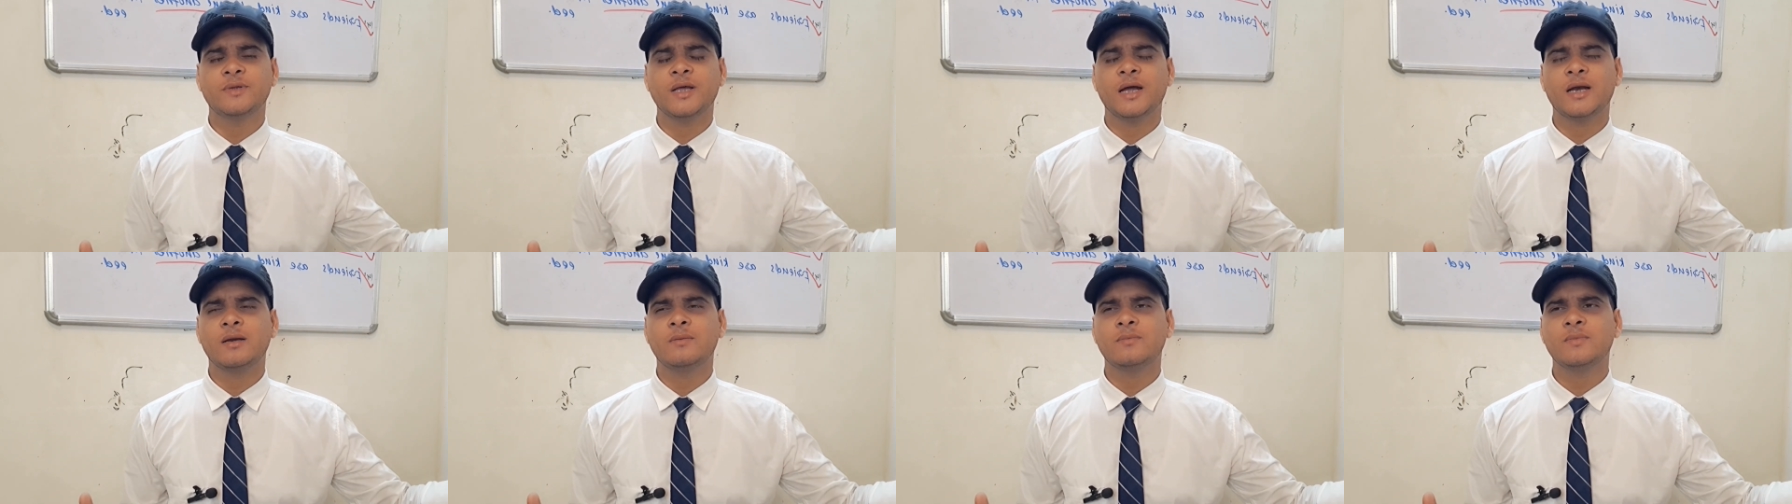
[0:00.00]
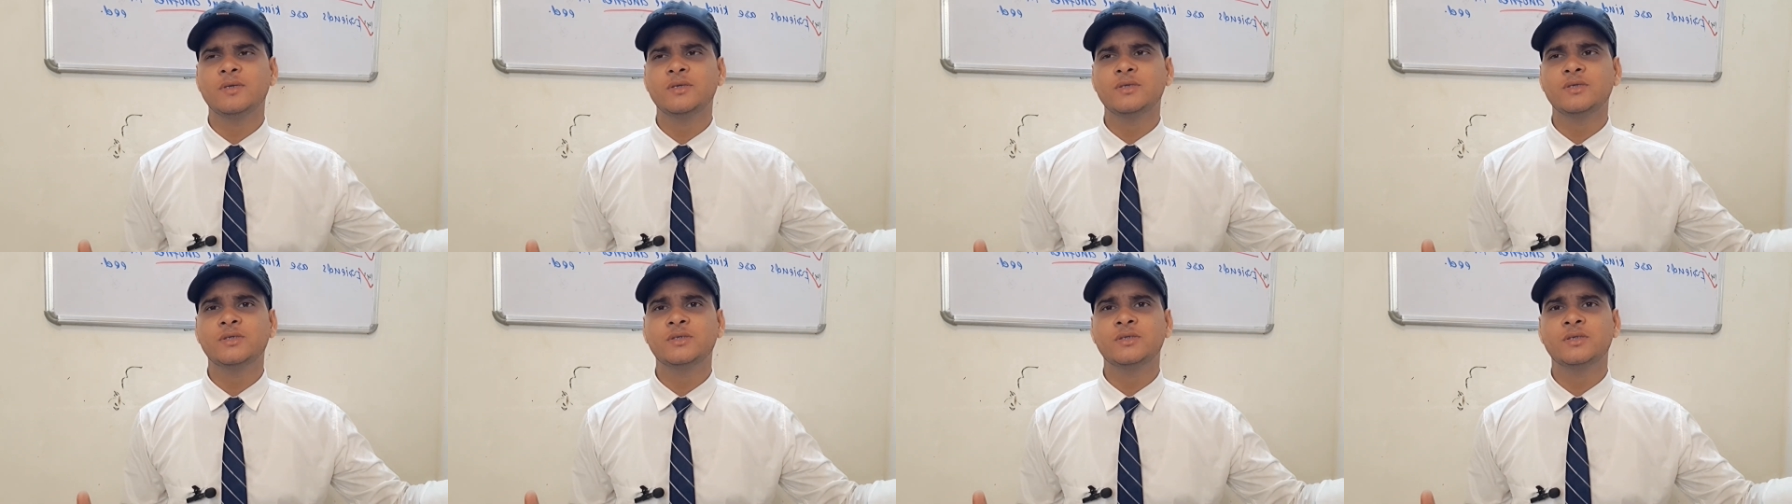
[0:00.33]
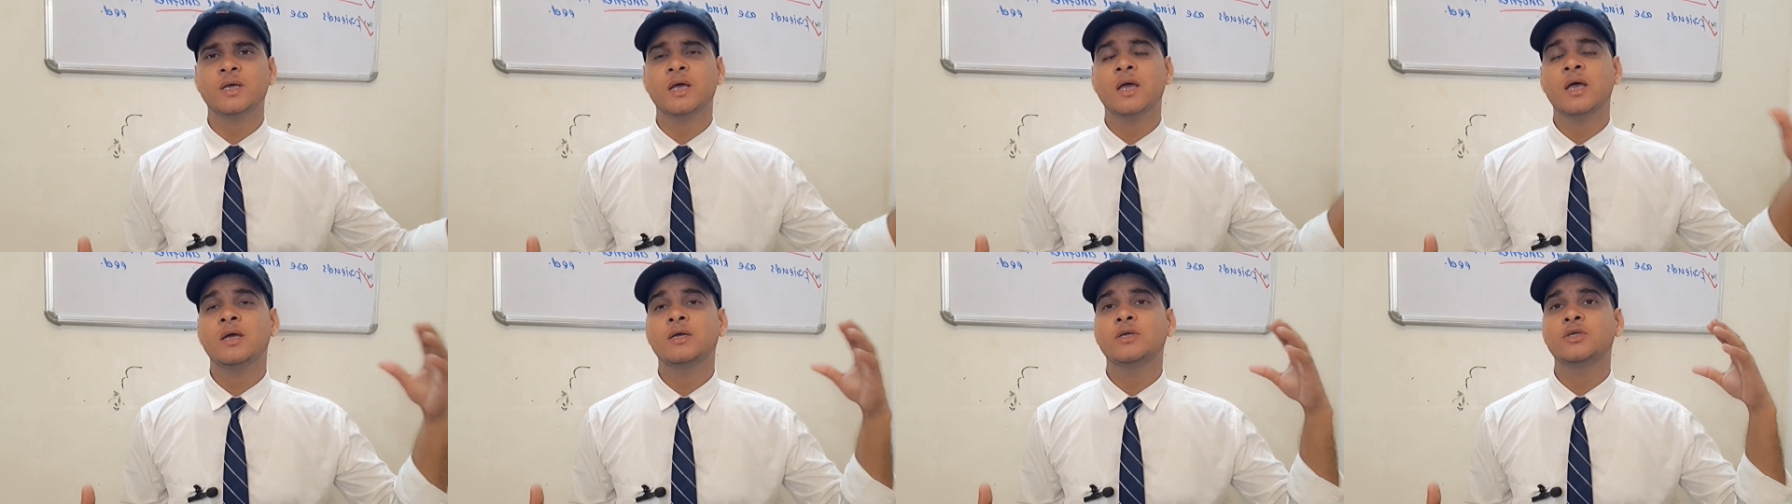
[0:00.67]
That means
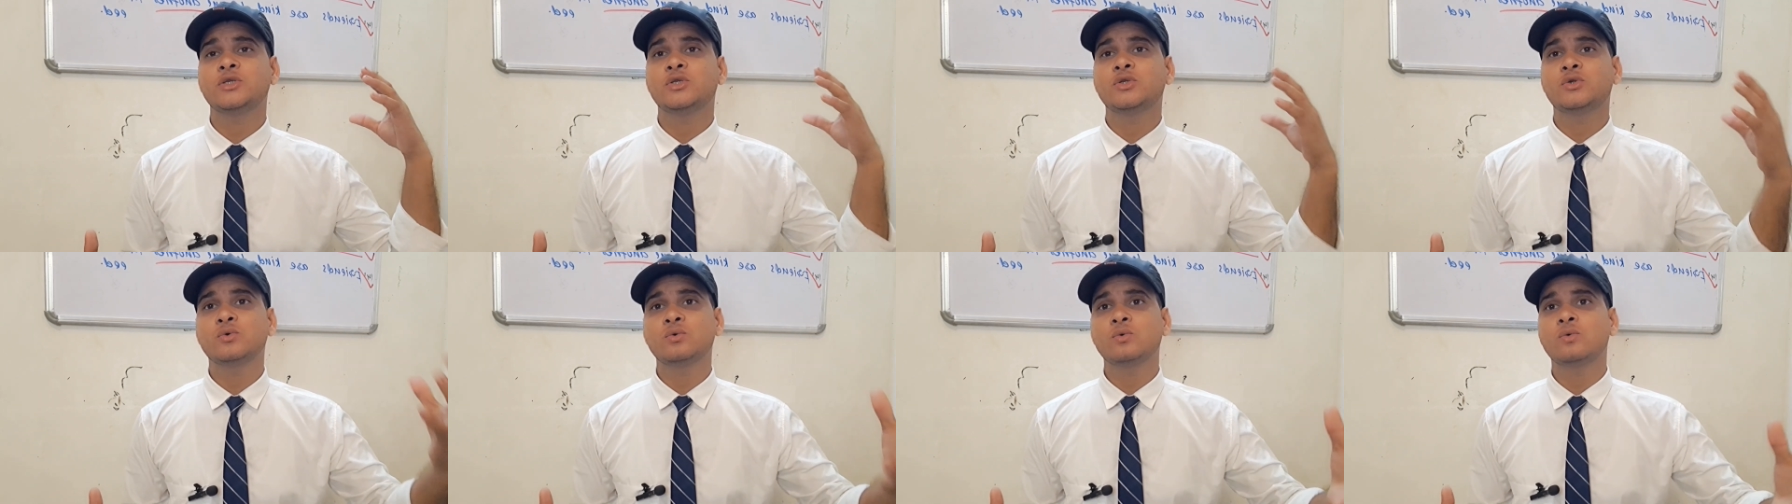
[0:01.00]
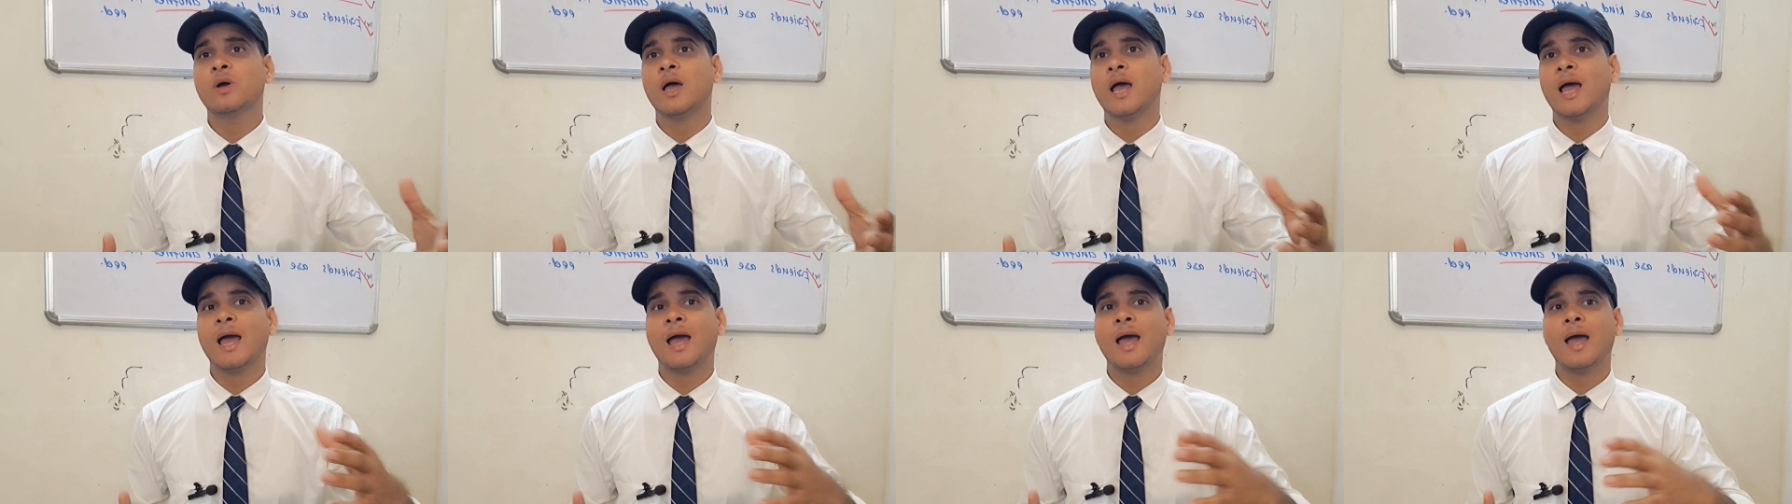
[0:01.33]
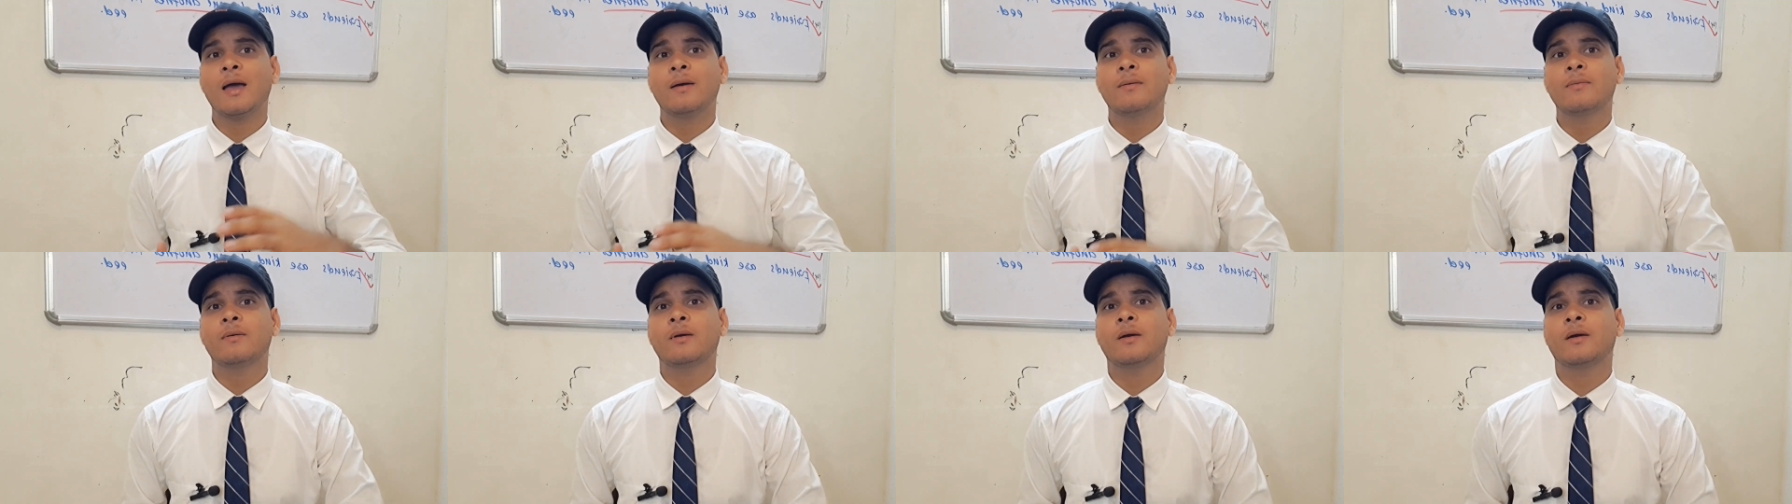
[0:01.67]
to
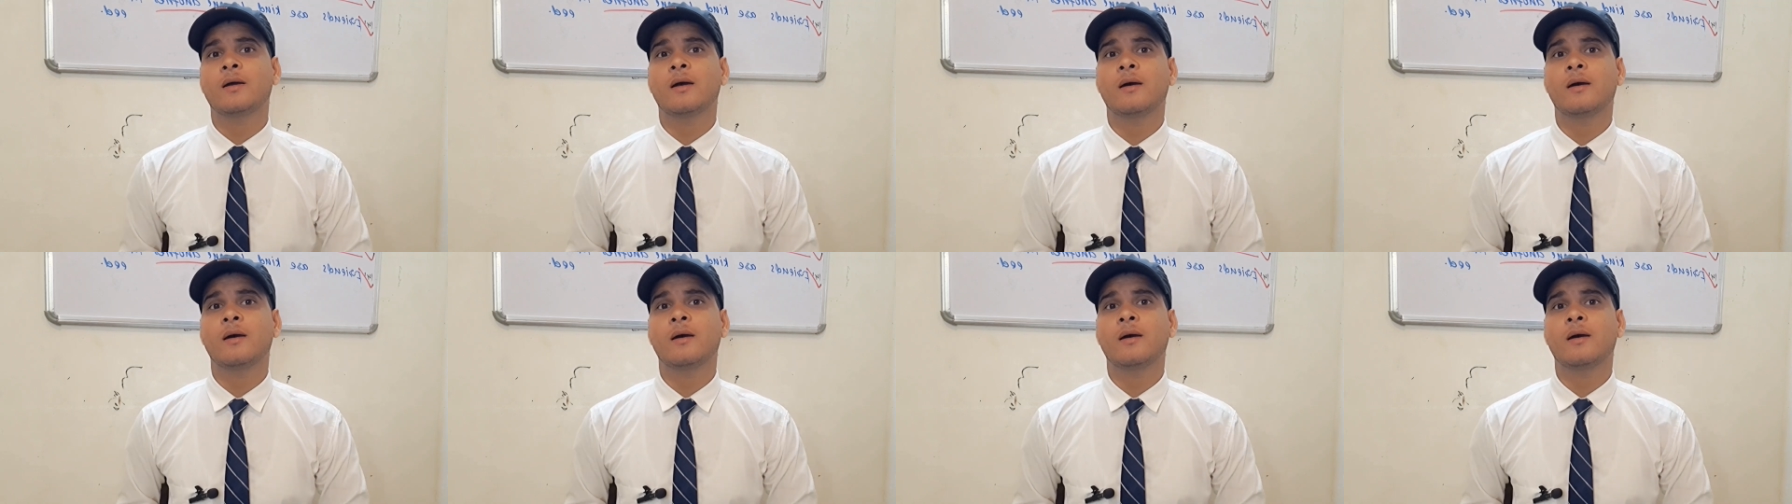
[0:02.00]
have